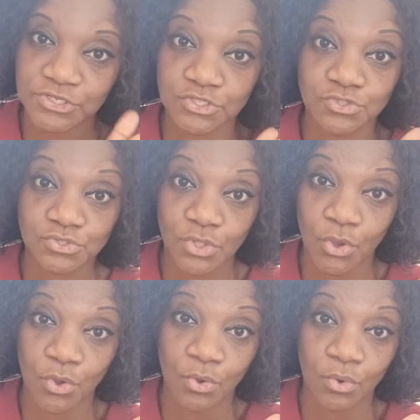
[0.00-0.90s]
is
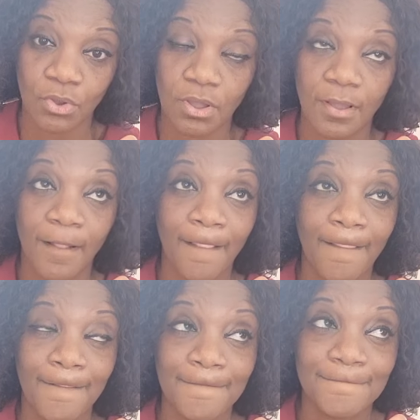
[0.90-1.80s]
so
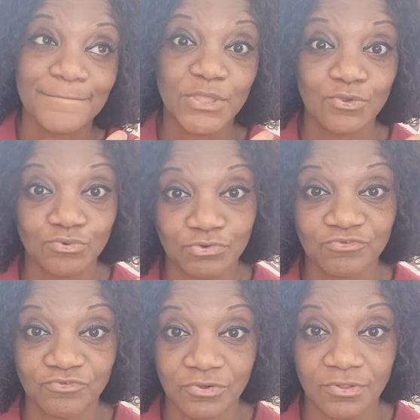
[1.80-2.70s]

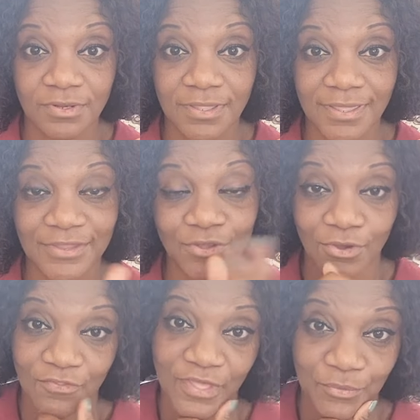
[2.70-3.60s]
crucial in all
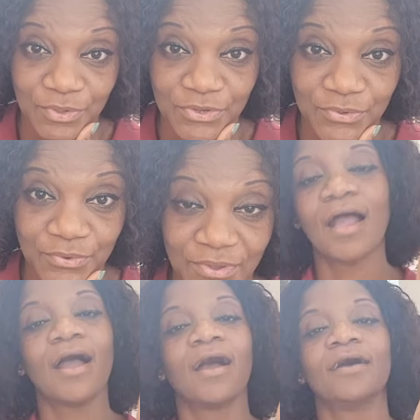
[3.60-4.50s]
that we do.
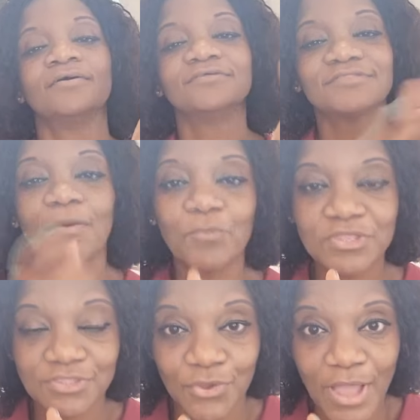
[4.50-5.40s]
Some weeks
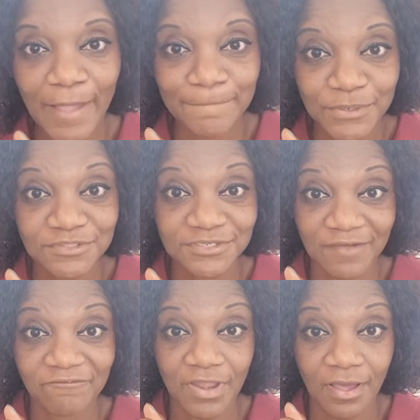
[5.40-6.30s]
ago, I posted a
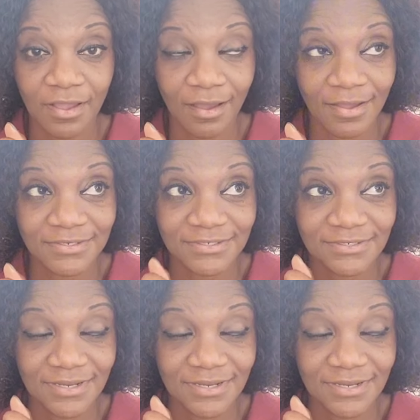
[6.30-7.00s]
vlog on